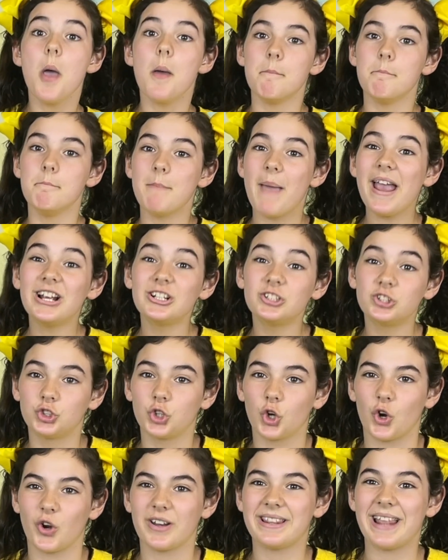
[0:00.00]
make
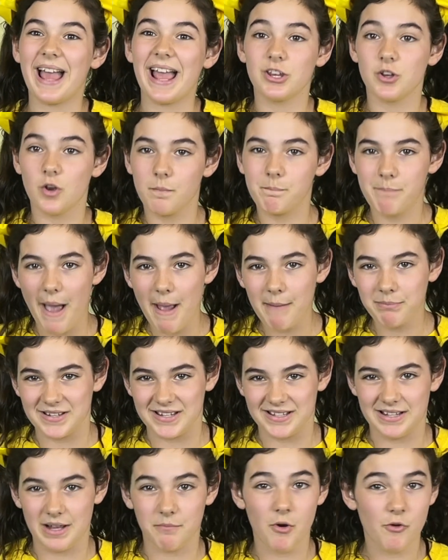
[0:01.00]
sure that your
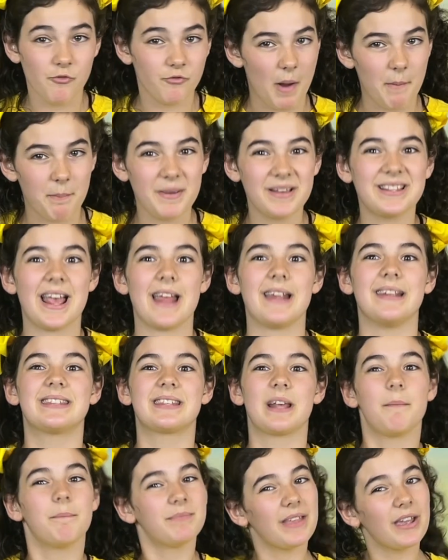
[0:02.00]
baptism represents
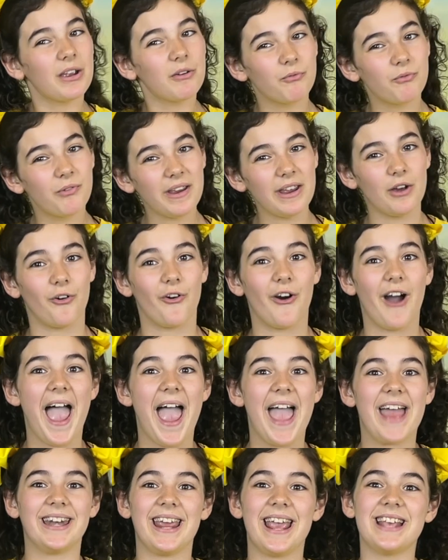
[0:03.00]
something real
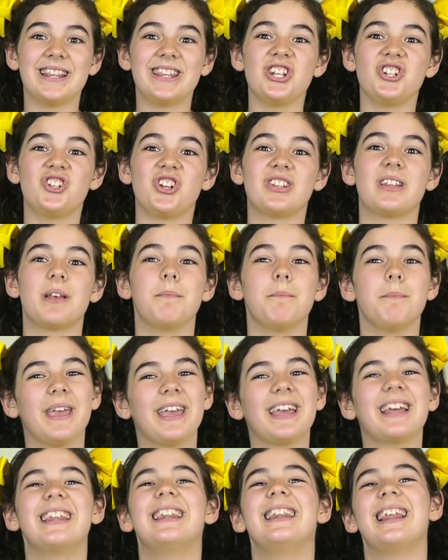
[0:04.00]
and isn't just a
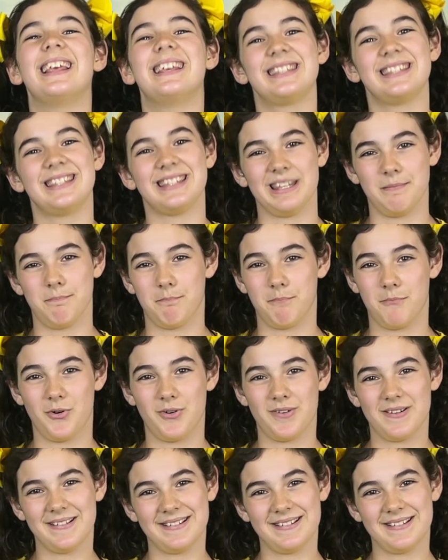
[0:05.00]
meaningless symbol.